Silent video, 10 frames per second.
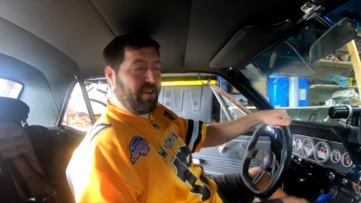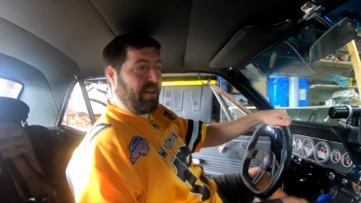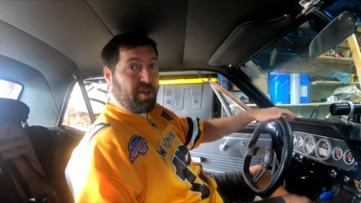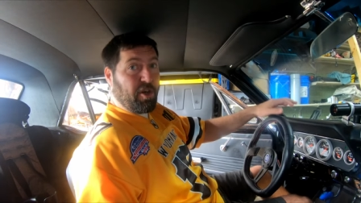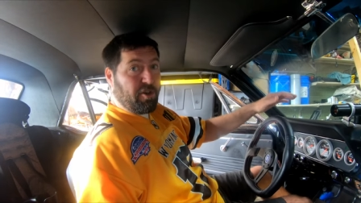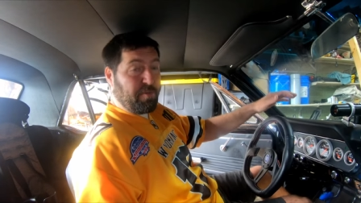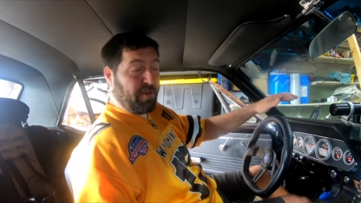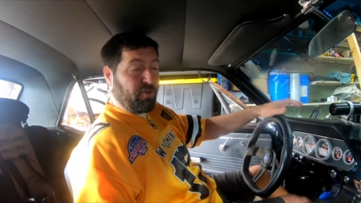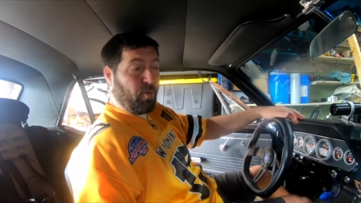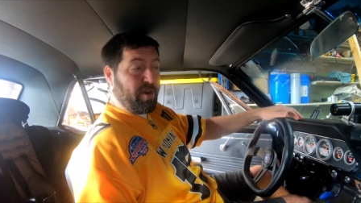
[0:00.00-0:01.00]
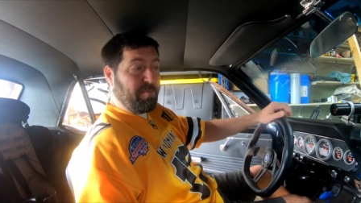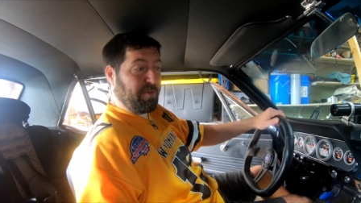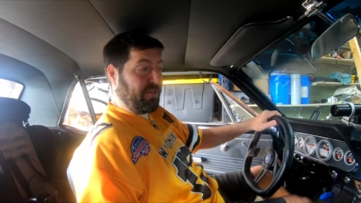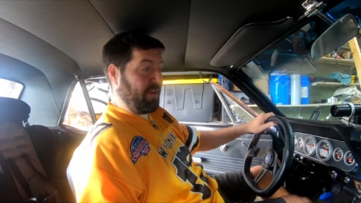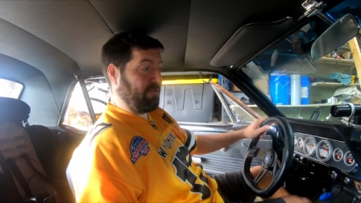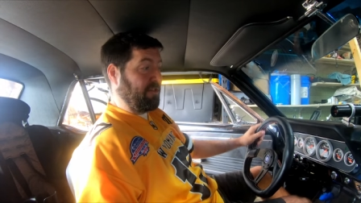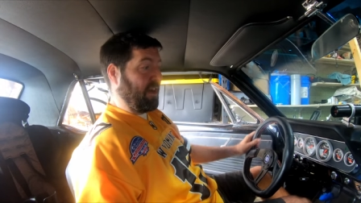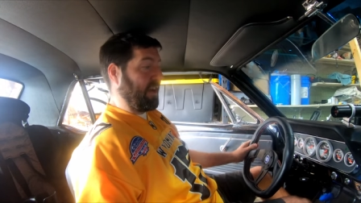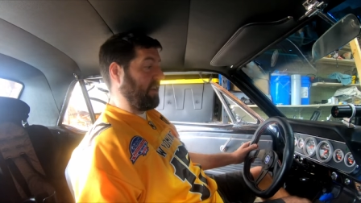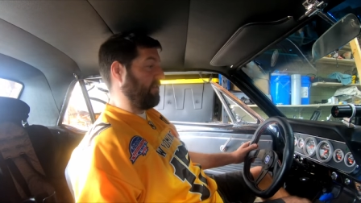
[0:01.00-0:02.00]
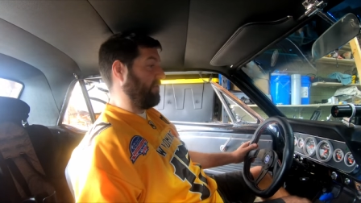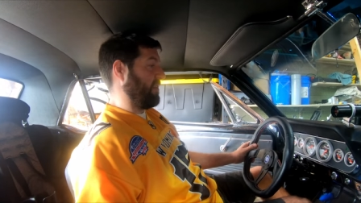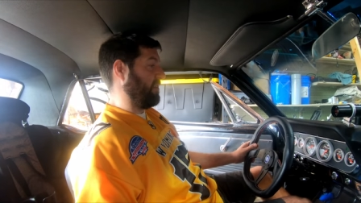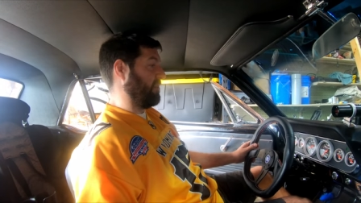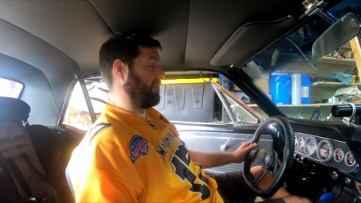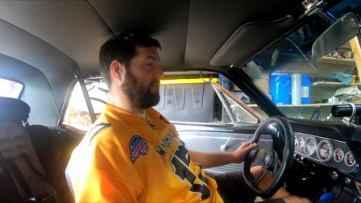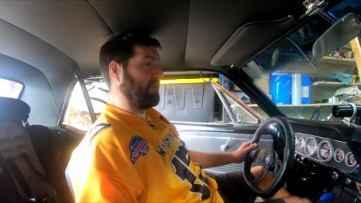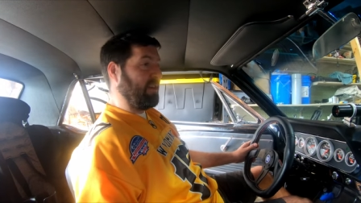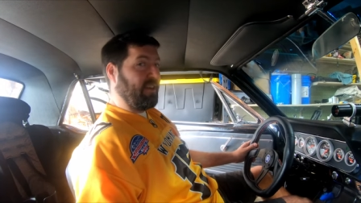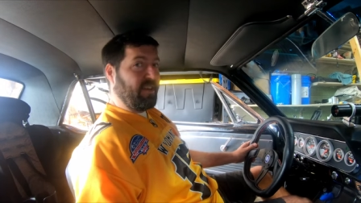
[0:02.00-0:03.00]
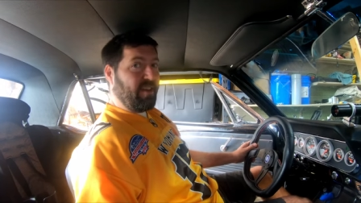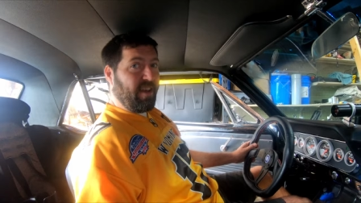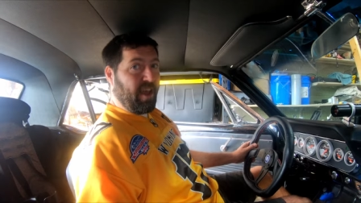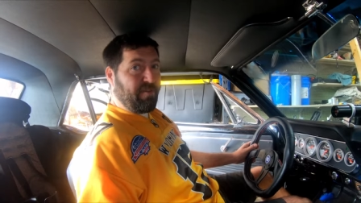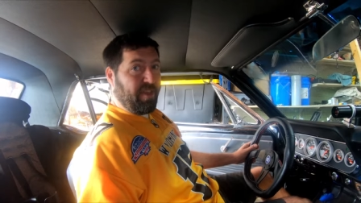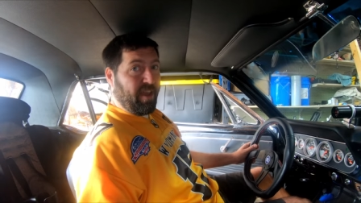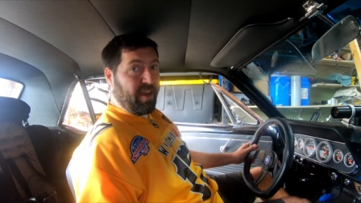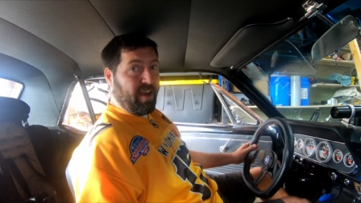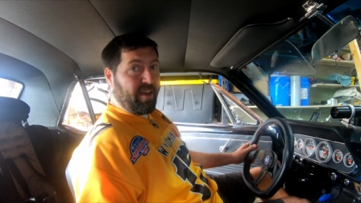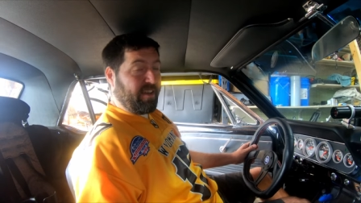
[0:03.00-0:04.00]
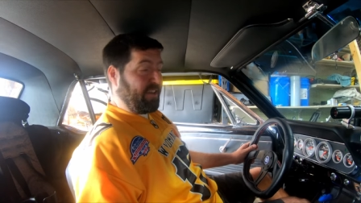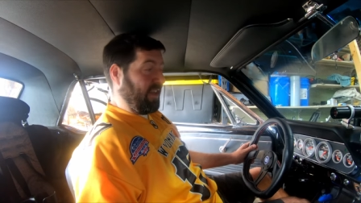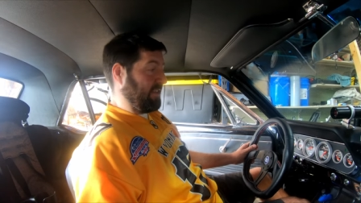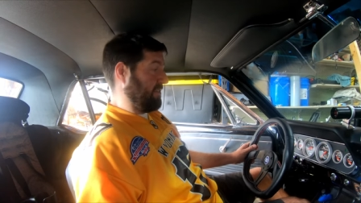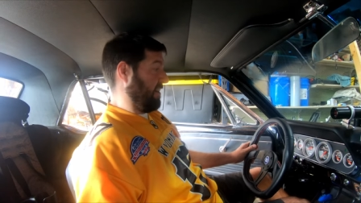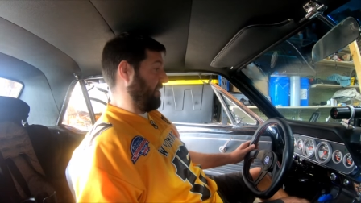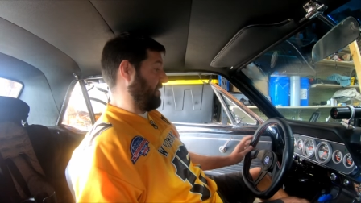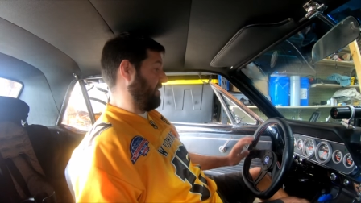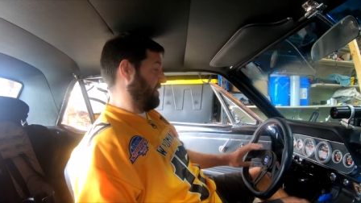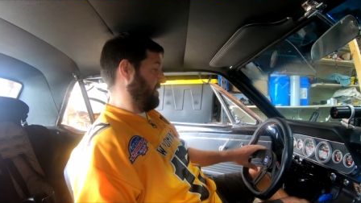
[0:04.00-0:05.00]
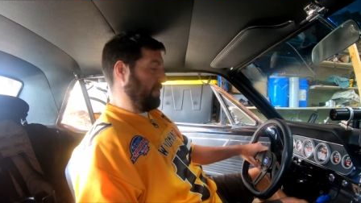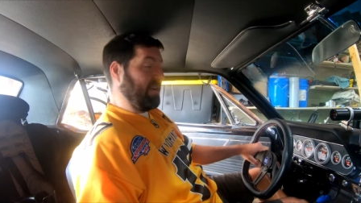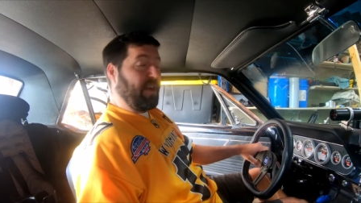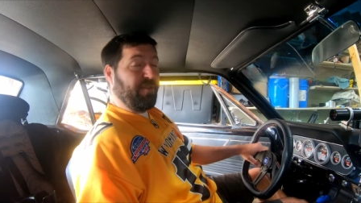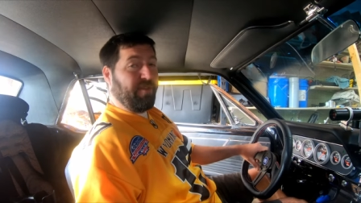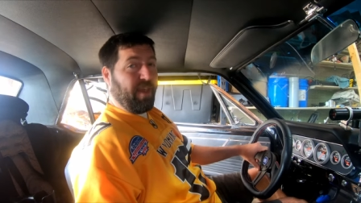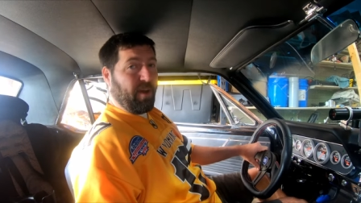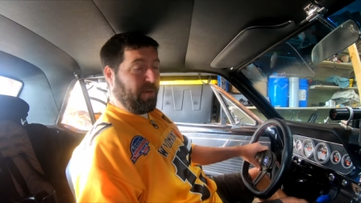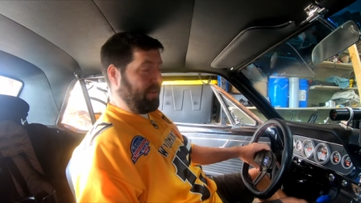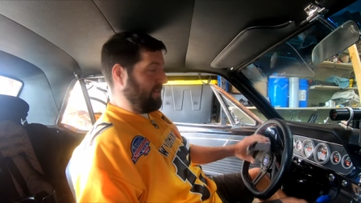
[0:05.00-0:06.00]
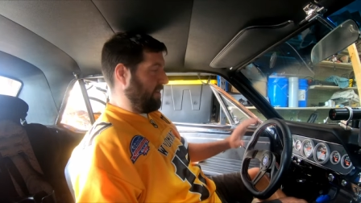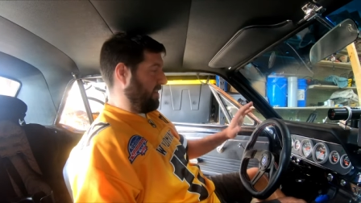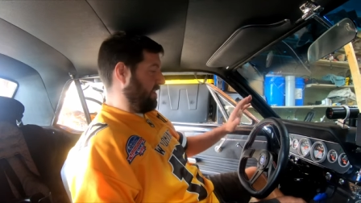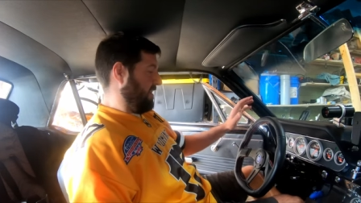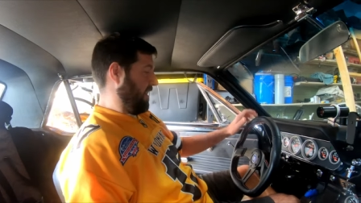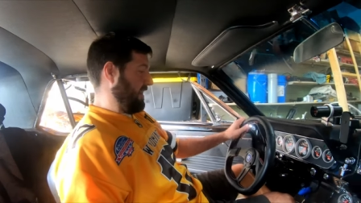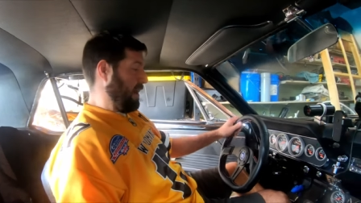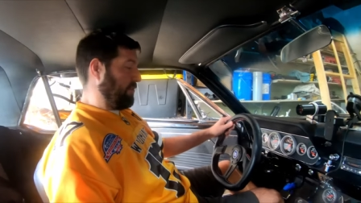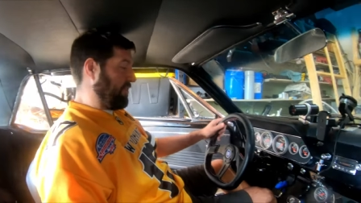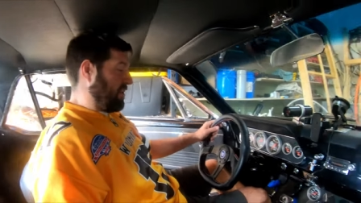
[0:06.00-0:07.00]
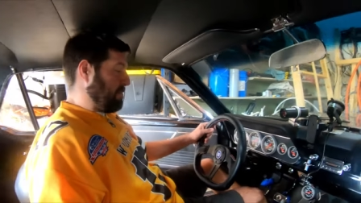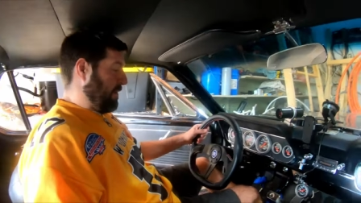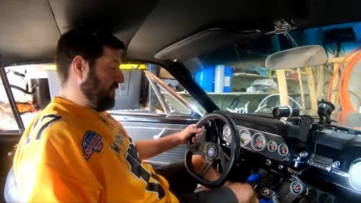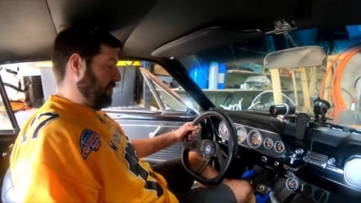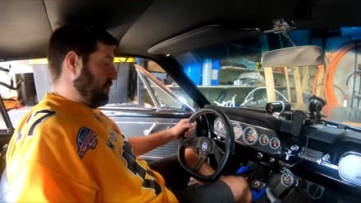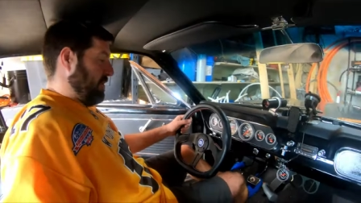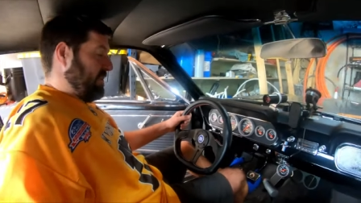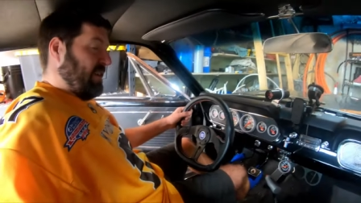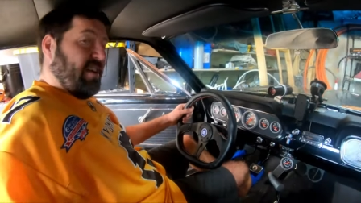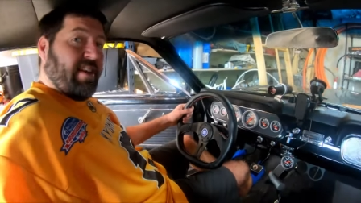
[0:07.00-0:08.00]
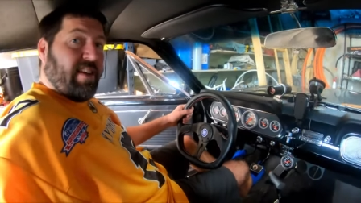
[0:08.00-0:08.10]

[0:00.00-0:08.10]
it and charged me a 20% restocking fee. So F that guy. That sucked. But enough of that one. Now we'll talk about this one.